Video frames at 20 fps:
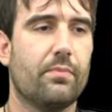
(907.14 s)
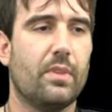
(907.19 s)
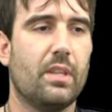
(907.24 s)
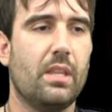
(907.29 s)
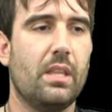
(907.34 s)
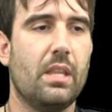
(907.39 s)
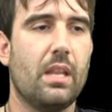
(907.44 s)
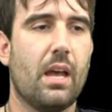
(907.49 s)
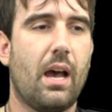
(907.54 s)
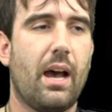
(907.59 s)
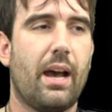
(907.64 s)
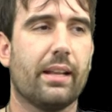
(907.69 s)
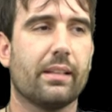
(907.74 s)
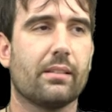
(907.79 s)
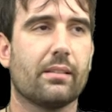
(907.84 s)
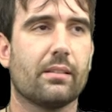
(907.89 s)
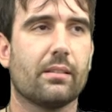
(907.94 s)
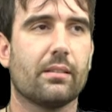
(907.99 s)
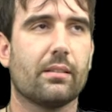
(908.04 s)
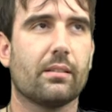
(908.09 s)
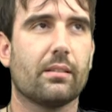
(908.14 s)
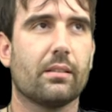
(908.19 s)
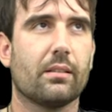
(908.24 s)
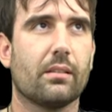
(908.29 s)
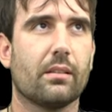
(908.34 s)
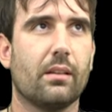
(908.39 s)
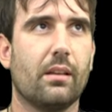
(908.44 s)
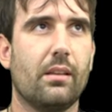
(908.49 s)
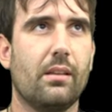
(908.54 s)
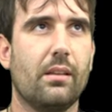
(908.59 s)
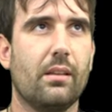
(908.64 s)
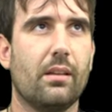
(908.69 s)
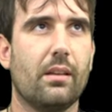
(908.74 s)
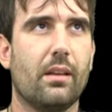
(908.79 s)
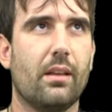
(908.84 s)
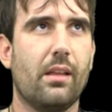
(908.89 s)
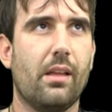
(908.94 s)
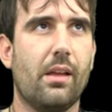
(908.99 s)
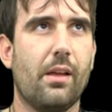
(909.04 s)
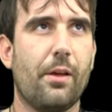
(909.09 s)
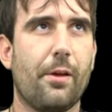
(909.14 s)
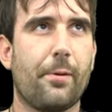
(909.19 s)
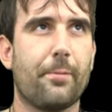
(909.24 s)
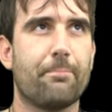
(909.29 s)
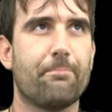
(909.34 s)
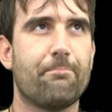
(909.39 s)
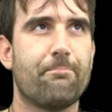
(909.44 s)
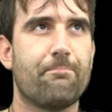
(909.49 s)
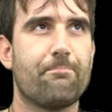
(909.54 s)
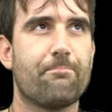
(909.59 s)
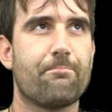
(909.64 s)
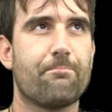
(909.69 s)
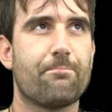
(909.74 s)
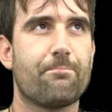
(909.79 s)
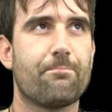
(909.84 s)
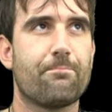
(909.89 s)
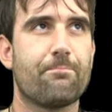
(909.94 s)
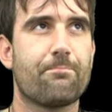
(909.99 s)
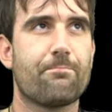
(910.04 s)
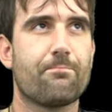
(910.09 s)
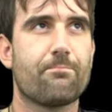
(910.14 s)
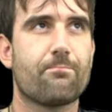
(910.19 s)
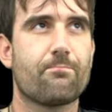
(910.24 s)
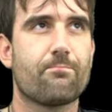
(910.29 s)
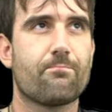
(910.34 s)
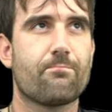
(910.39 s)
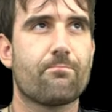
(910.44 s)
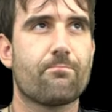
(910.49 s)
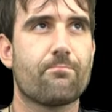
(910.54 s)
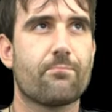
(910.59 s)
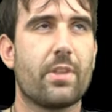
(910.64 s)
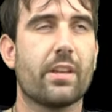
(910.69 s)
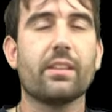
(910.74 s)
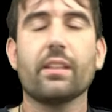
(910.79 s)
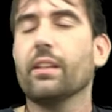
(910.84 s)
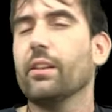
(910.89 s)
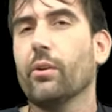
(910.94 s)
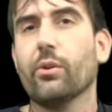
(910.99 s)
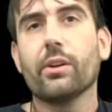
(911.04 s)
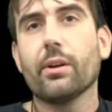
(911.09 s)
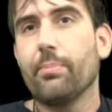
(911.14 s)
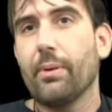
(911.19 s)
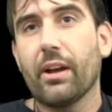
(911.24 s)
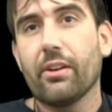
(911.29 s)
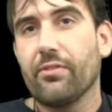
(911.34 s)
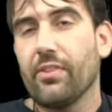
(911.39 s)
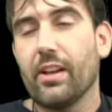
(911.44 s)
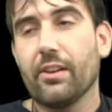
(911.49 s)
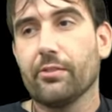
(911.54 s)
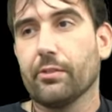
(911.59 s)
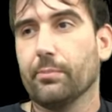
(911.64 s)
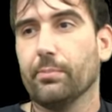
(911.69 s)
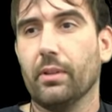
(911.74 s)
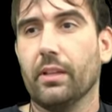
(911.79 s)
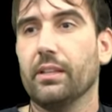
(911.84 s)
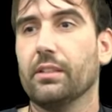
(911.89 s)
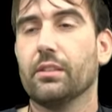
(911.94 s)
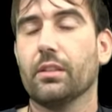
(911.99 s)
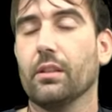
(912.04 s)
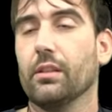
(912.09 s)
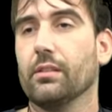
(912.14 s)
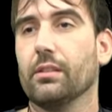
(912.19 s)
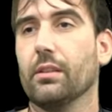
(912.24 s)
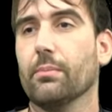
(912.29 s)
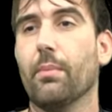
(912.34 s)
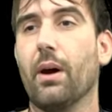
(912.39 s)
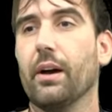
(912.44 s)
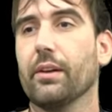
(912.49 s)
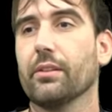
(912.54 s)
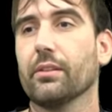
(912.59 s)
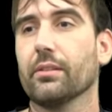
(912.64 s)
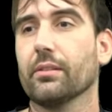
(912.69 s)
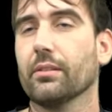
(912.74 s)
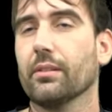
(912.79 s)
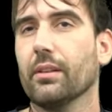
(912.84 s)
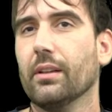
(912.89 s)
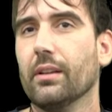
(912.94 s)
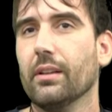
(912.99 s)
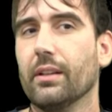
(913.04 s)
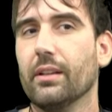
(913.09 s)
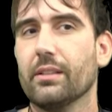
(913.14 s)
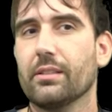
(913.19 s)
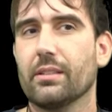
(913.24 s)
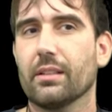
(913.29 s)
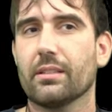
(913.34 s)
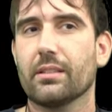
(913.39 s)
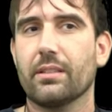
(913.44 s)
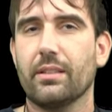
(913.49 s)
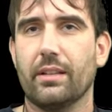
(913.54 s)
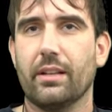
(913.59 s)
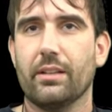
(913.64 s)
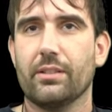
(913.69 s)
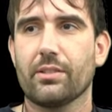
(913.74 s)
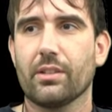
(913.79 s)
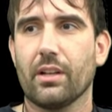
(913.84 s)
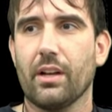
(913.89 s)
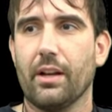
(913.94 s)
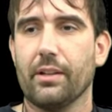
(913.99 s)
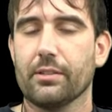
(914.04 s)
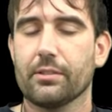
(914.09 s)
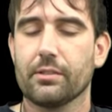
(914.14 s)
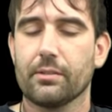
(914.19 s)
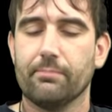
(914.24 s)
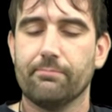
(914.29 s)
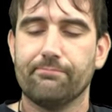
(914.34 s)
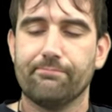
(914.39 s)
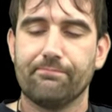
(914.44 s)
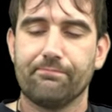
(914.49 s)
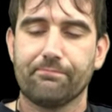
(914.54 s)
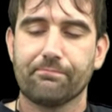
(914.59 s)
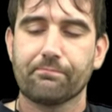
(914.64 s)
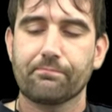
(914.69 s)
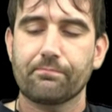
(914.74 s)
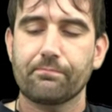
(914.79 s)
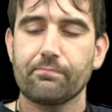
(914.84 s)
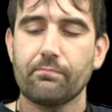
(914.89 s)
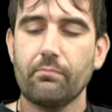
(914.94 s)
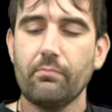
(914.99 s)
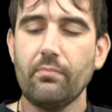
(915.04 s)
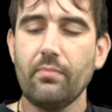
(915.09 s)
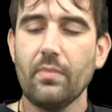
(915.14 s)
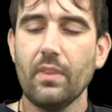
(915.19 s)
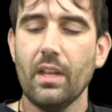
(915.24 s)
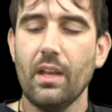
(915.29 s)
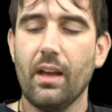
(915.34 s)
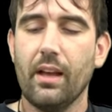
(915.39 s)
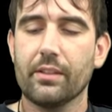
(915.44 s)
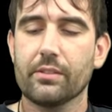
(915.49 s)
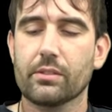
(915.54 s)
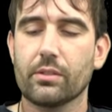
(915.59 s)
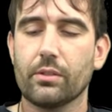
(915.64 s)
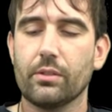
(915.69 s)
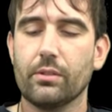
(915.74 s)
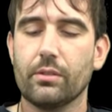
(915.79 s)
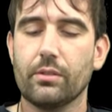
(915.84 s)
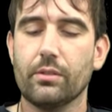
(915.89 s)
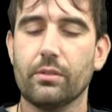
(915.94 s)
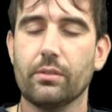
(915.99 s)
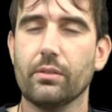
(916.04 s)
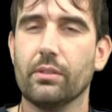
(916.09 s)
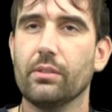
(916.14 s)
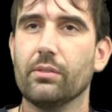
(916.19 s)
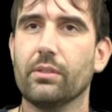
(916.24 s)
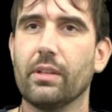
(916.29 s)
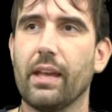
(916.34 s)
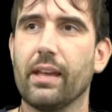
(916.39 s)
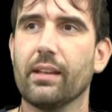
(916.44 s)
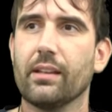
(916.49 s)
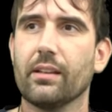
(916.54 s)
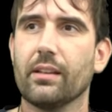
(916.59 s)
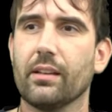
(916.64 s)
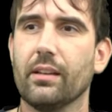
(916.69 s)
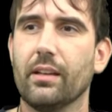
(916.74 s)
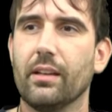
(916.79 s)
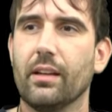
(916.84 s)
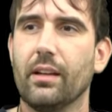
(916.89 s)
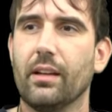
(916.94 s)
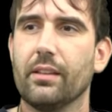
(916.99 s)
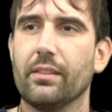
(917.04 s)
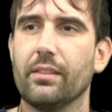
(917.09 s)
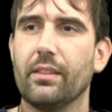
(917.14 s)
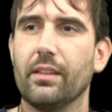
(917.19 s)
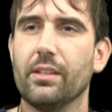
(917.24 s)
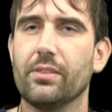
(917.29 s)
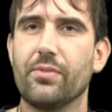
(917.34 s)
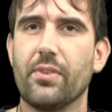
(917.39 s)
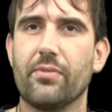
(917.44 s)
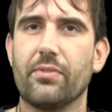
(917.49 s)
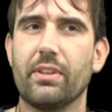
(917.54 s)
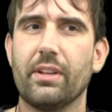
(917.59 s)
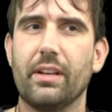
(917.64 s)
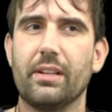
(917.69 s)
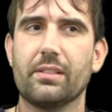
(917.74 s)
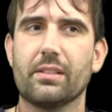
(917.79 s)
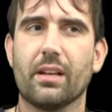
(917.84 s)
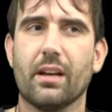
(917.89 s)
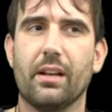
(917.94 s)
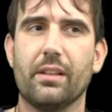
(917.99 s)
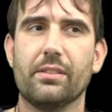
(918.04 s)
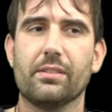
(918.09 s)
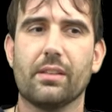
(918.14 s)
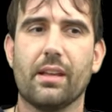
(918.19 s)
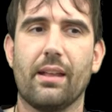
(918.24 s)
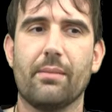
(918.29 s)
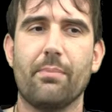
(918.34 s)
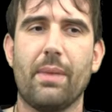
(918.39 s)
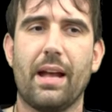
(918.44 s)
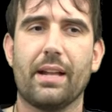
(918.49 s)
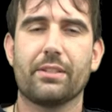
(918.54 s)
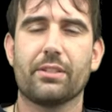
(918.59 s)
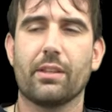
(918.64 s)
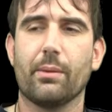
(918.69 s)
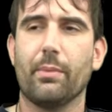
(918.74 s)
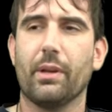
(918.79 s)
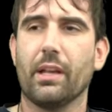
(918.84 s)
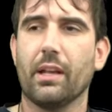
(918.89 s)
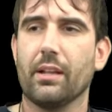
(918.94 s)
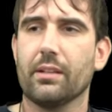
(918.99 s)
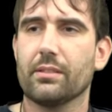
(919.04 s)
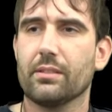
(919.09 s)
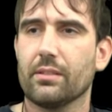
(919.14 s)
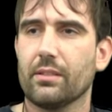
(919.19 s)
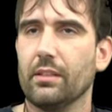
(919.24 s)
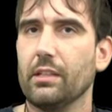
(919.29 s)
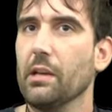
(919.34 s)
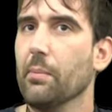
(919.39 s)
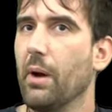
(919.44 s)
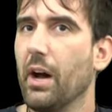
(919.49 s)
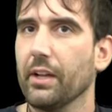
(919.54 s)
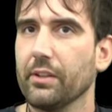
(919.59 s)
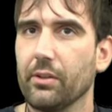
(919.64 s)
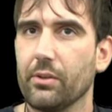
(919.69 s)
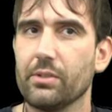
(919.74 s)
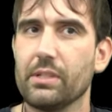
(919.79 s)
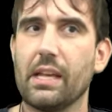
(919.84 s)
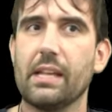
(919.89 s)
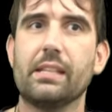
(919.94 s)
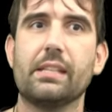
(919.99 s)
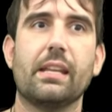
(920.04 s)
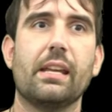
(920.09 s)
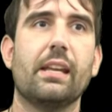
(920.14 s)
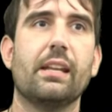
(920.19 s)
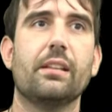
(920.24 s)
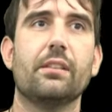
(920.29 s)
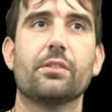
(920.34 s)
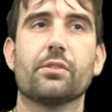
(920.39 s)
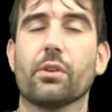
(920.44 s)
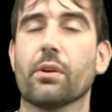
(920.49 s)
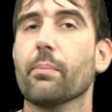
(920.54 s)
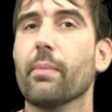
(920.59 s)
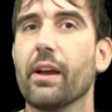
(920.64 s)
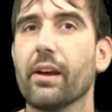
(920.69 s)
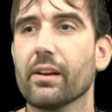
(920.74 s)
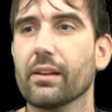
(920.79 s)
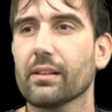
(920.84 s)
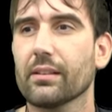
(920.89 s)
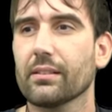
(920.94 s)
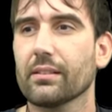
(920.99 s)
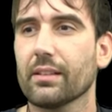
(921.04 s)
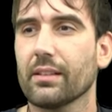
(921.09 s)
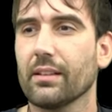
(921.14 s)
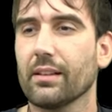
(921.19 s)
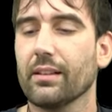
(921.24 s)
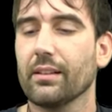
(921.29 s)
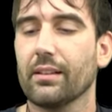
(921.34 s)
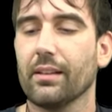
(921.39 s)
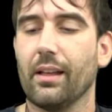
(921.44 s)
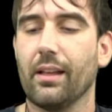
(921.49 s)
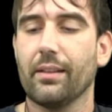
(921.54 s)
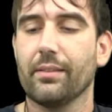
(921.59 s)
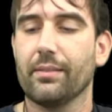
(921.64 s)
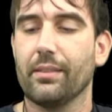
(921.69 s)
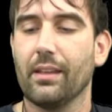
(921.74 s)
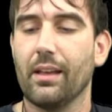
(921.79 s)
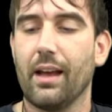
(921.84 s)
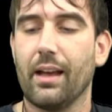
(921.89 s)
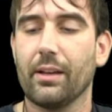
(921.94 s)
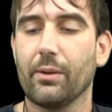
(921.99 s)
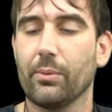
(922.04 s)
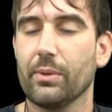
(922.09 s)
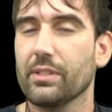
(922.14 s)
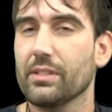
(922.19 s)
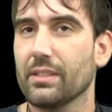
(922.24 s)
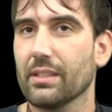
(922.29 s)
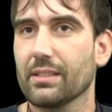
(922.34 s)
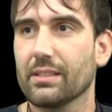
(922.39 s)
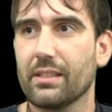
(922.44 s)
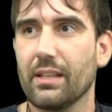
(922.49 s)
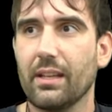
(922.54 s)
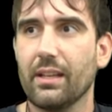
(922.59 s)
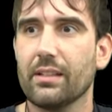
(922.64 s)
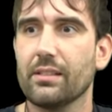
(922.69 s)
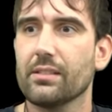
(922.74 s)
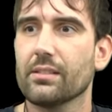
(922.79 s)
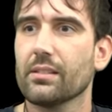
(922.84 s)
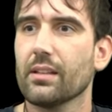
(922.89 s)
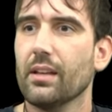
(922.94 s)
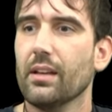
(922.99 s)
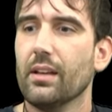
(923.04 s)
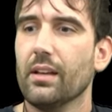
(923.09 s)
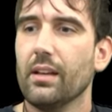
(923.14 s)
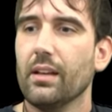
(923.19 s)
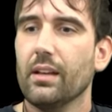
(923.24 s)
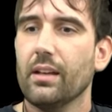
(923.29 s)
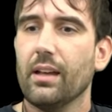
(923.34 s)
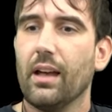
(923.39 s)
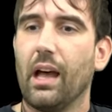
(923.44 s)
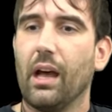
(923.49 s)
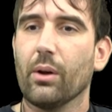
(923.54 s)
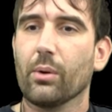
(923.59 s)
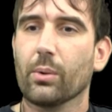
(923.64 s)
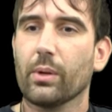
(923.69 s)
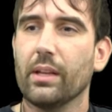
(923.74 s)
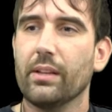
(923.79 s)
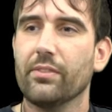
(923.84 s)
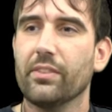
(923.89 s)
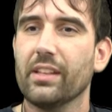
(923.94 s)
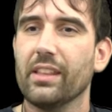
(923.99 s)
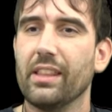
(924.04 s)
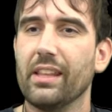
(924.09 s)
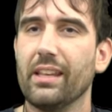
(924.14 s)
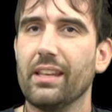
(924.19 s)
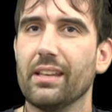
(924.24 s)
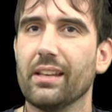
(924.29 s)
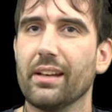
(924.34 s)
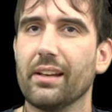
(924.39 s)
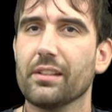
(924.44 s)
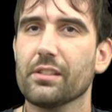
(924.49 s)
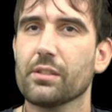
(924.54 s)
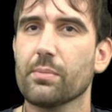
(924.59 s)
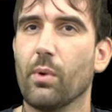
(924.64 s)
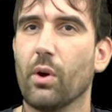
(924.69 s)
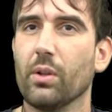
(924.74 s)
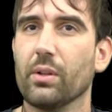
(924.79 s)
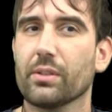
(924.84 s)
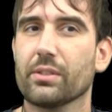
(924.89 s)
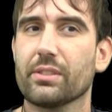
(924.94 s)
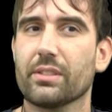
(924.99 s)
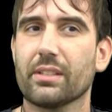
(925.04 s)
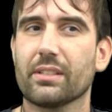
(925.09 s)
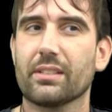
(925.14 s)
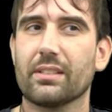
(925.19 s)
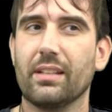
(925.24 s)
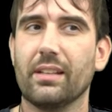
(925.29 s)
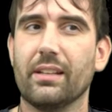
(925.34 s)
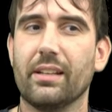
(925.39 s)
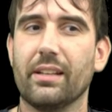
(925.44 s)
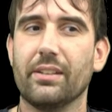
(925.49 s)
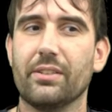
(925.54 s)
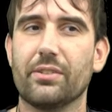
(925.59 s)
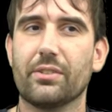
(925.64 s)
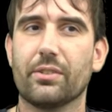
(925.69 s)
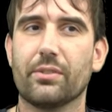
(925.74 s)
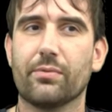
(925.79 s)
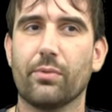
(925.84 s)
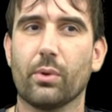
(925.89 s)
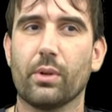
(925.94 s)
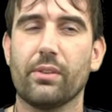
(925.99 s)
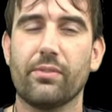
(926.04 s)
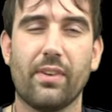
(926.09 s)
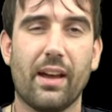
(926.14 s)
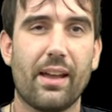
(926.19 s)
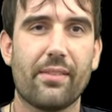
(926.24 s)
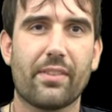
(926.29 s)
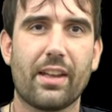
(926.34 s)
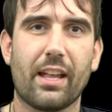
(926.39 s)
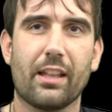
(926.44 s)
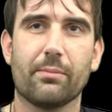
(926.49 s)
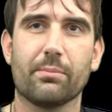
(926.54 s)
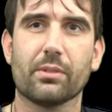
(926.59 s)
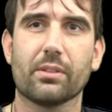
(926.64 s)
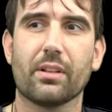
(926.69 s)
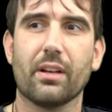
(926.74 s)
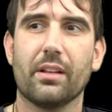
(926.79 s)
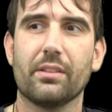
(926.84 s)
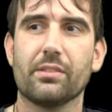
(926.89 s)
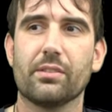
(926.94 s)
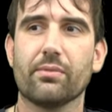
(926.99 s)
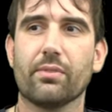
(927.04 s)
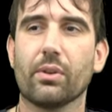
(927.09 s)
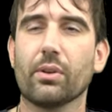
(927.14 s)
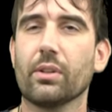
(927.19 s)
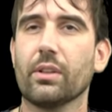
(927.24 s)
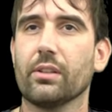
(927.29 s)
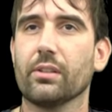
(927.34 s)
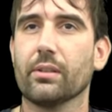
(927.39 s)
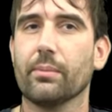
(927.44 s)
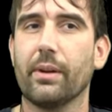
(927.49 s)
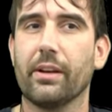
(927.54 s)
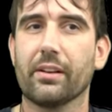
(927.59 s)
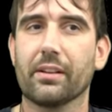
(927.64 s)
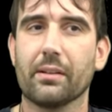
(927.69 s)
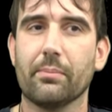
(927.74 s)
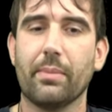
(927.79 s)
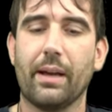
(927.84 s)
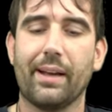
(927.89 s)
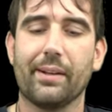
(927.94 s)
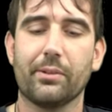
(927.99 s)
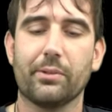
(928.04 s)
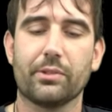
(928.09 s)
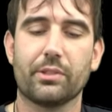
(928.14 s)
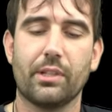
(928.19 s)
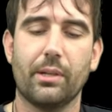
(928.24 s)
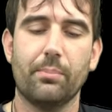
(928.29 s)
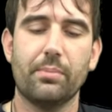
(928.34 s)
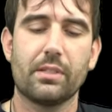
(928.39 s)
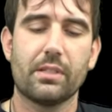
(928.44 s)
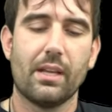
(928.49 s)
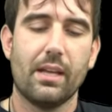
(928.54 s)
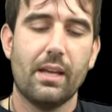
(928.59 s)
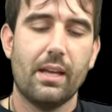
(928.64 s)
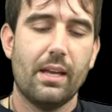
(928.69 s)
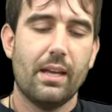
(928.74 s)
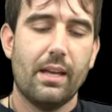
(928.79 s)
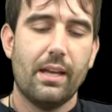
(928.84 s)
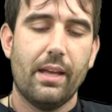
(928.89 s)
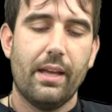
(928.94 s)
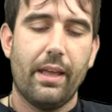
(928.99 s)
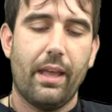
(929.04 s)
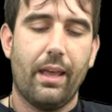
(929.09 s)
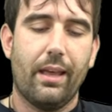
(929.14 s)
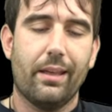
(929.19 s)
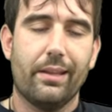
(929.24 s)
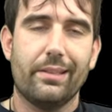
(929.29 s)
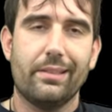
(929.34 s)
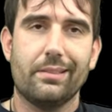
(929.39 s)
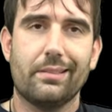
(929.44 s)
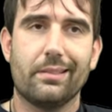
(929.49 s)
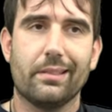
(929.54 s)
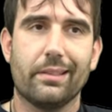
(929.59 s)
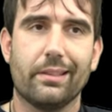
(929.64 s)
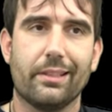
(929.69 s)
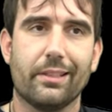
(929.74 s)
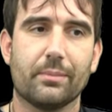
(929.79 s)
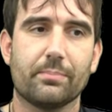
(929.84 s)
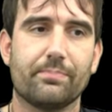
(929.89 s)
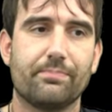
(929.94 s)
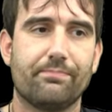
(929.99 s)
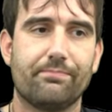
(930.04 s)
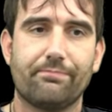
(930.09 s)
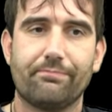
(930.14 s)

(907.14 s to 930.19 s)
not. Uh, they, they don't compare favorably to, to modern 16 inch guns. Uh, so you, you, you take these 15 inch guns and match them against Yamato's 18s or America, uh, the Iowa's 16s, uh, or even the uh, smaller 16 inch 45 caliber guns of earlier American battleships, and uh,